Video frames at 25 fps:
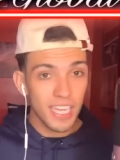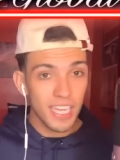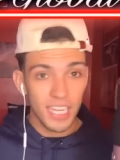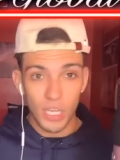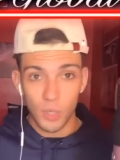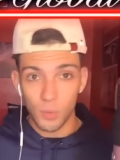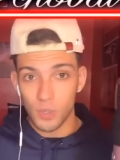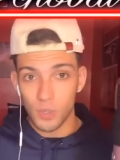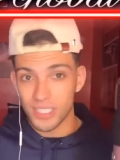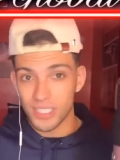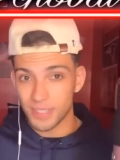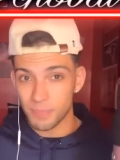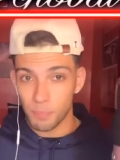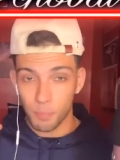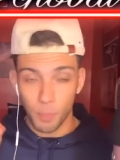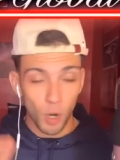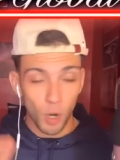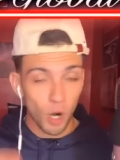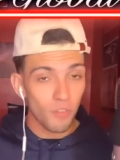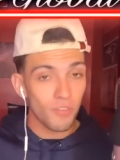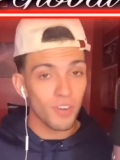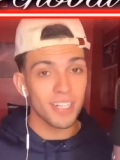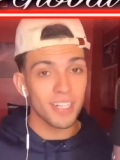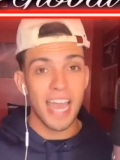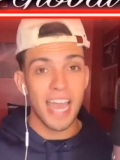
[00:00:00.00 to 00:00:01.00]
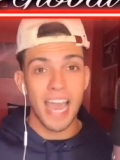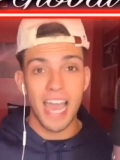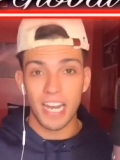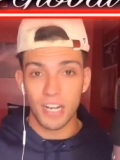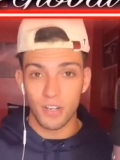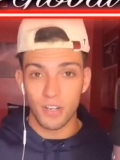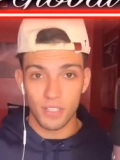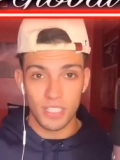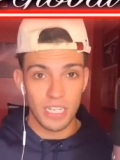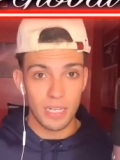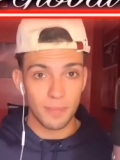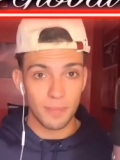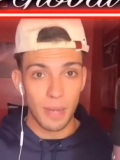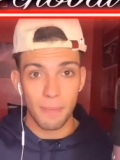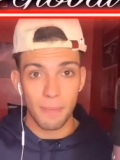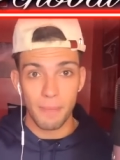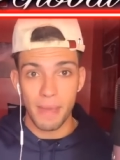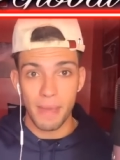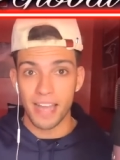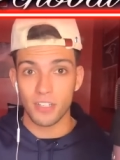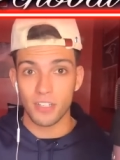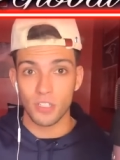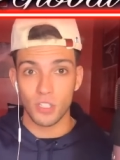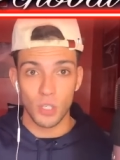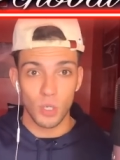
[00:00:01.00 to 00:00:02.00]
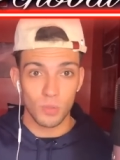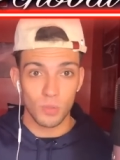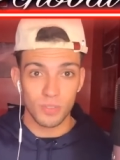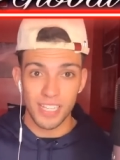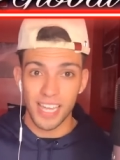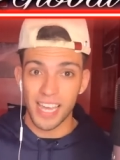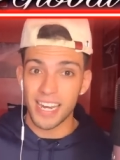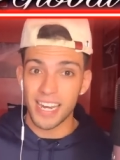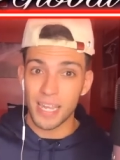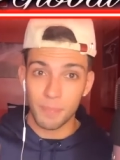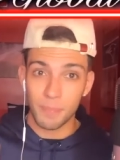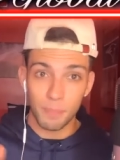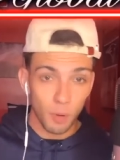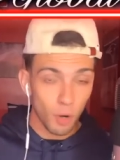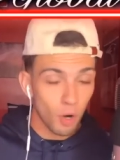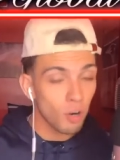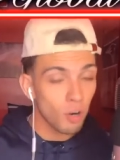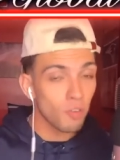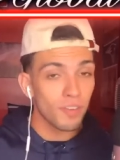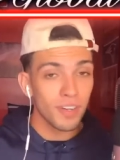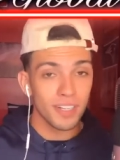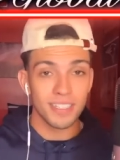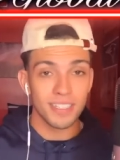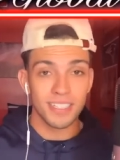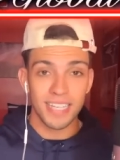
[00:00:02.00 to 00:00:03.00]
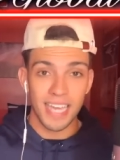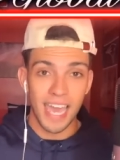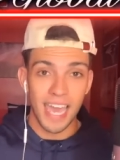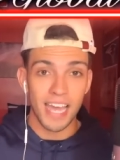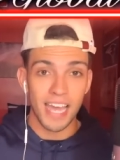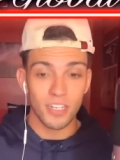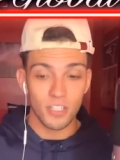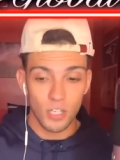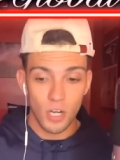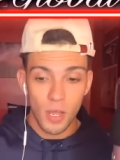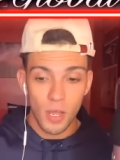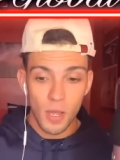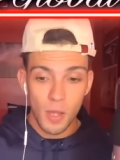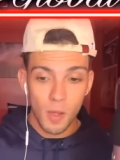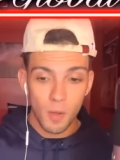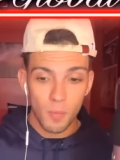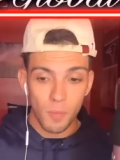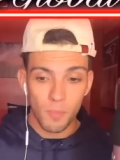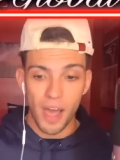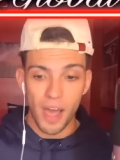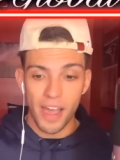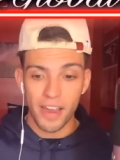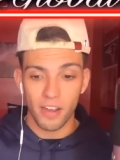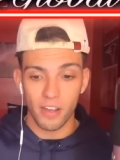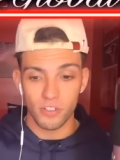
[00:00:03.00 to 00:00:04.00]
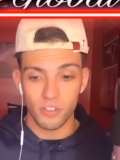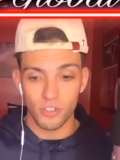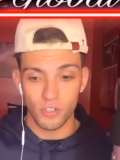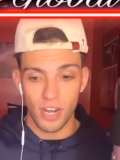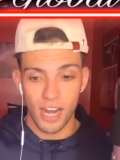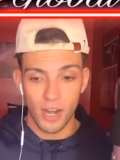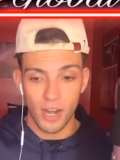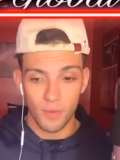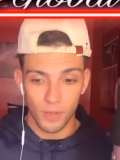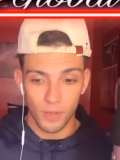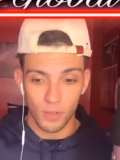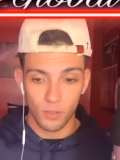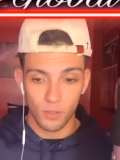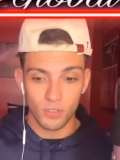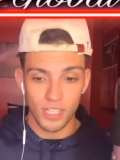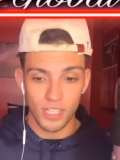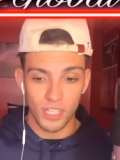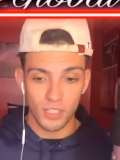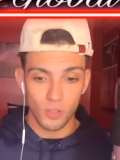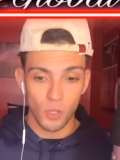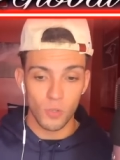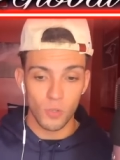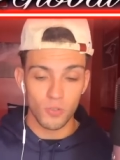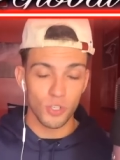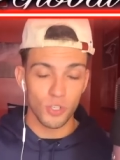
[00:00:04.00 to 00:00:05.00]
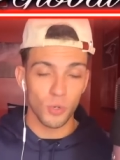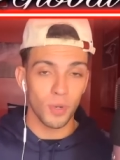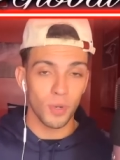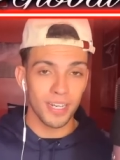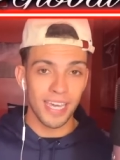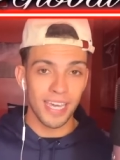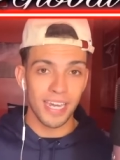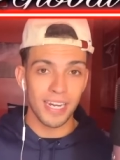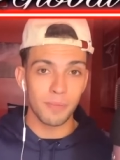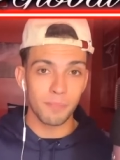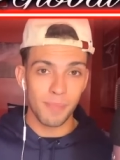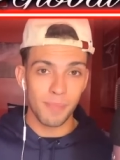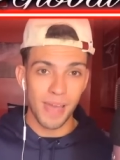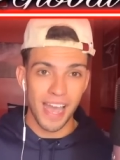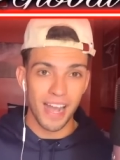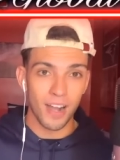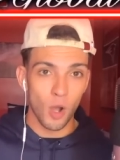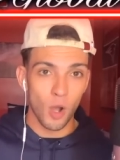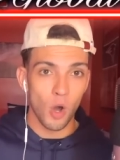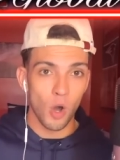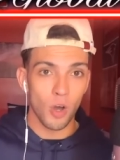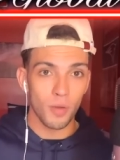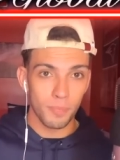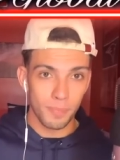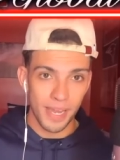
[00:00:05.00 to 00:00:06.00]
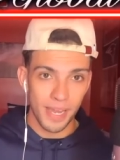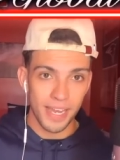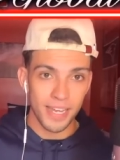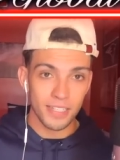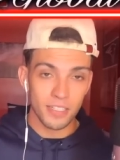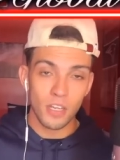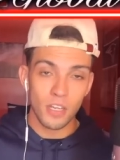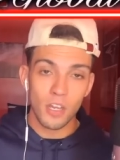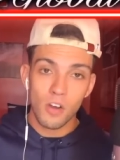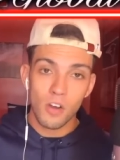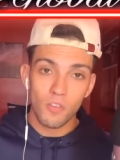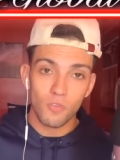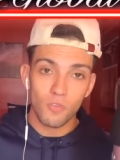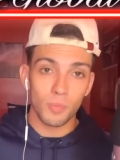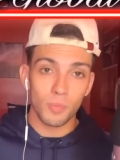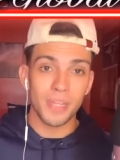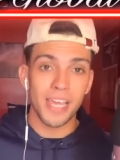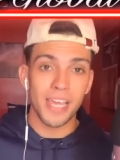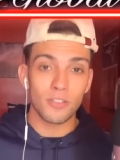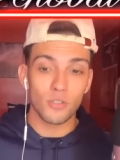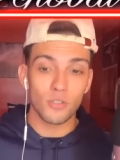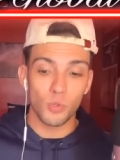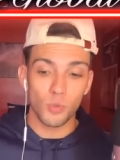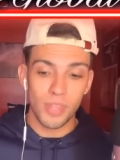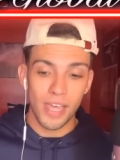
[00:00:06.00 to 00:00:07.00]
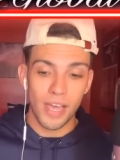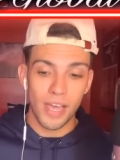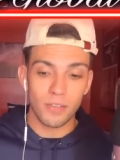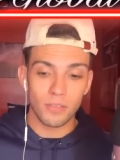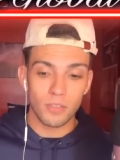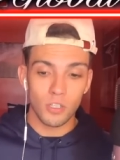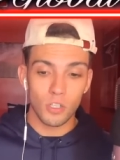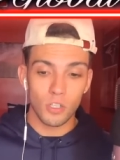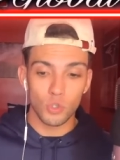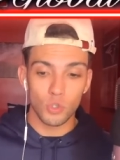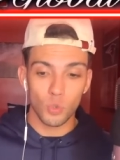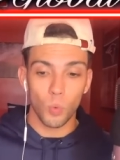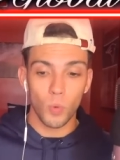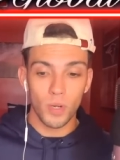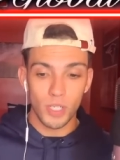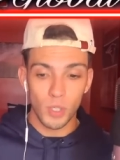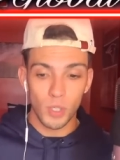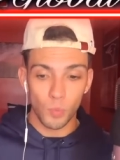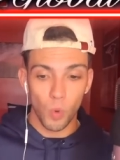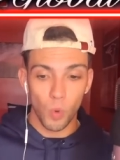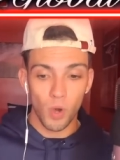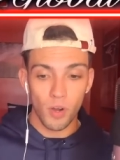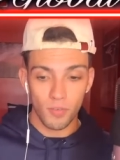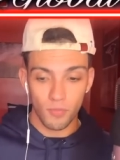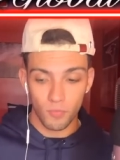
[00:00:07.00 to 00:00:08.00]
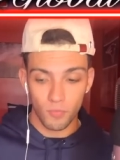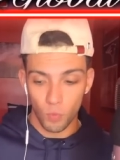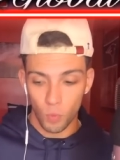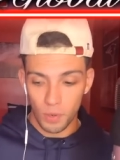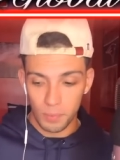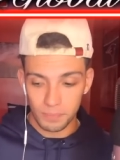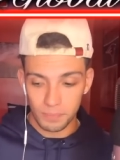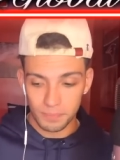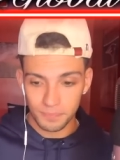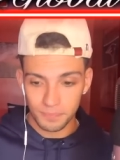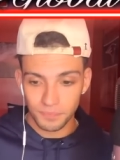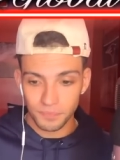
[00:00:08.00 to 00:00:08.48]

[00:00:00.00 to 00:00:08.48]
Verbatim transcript: It was perfect accuracy by Mac Jones and a perfect catch by Hunter Henry. Looks like those two are getting back on pace from that 2021 form.